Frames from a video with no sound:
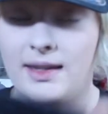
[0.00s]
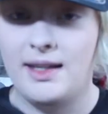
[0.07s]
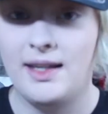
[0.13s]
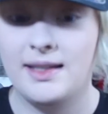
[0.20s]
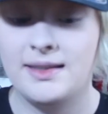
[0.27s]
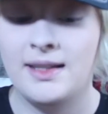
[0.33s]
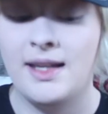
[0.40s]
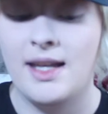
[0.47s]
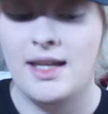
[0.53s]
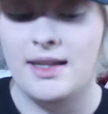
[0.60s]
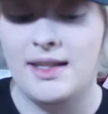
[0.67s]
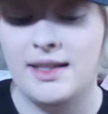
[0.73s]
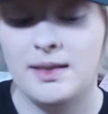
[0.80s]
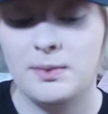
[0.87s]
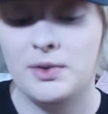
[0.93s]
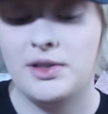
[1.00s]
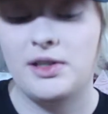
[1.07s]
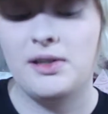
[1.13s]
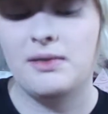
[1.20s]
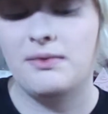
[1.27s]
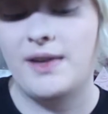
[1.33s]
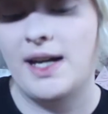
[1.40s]
this. This one
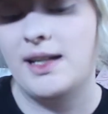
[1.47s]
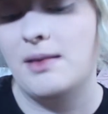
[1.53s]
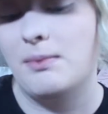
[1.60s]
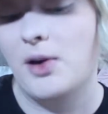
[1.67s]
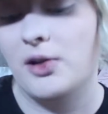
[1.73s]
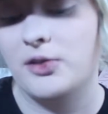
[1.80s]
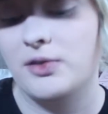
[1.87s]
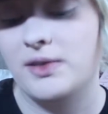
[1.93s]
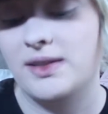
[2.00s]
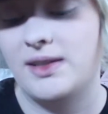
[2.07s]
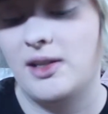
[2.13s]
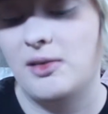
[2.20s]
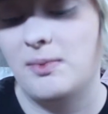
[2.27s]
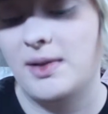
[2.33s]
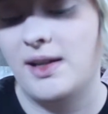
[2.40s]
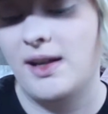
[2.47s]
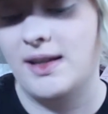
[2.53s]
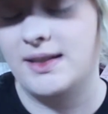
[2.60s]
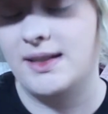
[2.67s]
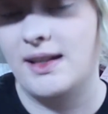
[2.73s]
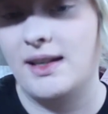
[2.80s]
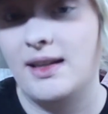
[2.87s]
you can find at Marshall's too,
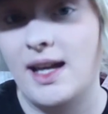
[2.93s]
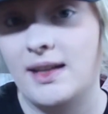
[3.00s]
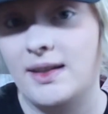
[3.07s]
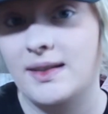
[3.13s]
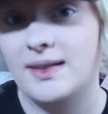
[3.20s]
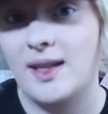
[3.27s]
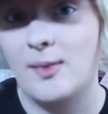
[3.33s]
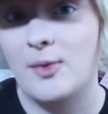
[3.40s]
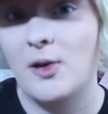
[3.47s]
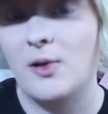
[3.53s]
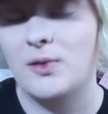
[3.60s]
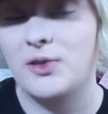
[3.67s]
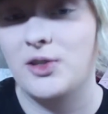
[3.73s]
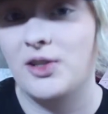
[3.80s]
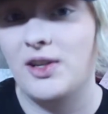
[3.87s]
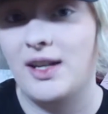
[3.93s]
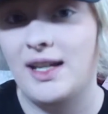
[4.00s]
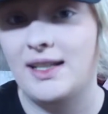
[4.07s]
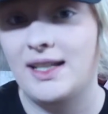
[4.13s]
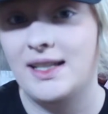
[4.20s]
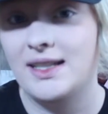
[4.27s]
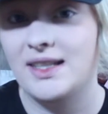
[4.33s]
because like the Subculture,
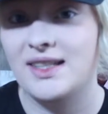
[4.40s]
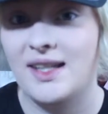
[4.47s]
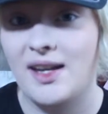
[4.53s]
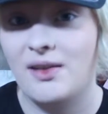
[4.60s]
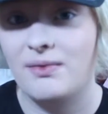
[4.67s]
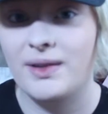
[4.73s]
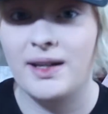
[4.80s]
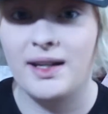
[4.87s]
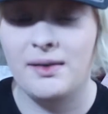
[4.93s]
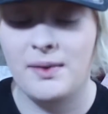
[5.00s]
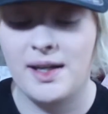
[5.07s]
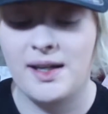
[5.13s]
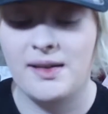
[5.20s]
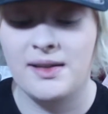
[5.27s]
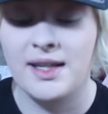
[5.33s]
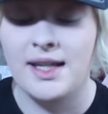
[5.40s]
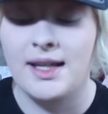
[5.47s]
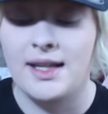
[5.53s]
it didn't sell very well.